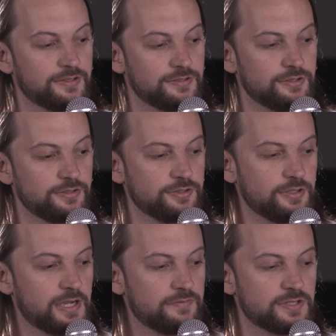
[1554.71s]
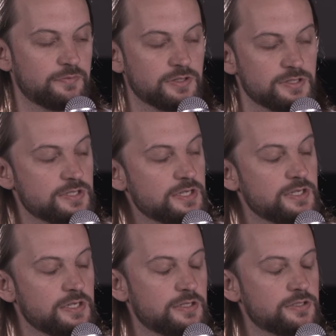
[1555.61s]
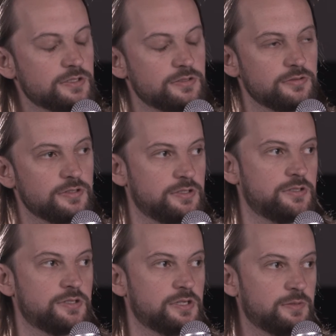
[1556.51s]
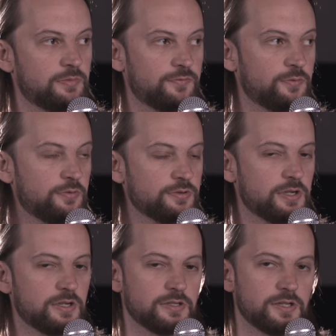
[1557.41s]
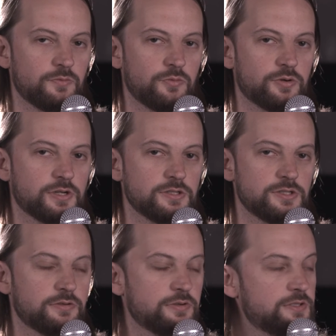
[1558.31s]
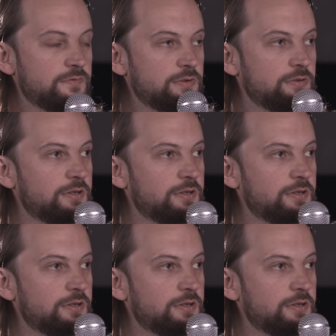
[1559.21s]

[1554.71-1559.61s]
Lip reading: You'd have someone sit in to do this before they walk into your interview,